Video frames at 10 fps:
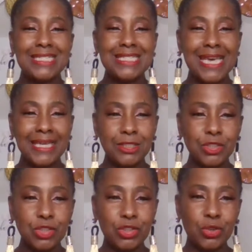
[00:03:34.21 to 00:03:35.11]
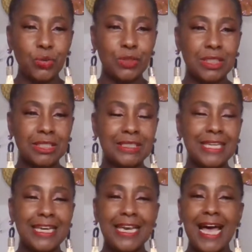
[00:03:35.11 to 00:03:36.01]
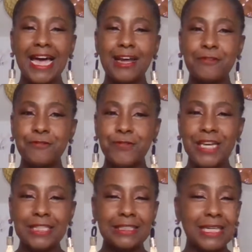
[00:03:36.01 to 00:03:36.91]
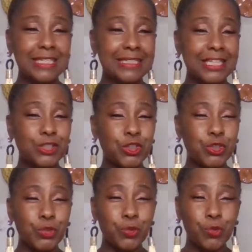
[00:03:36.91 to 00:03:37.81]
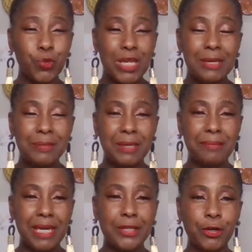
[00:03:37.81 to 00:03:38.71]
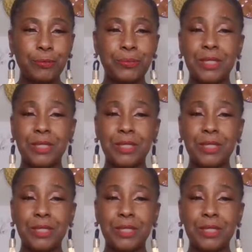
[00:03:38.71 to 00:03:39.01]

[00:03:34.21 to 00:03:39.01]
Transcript: tense shoulders, and a face that is extremely made up,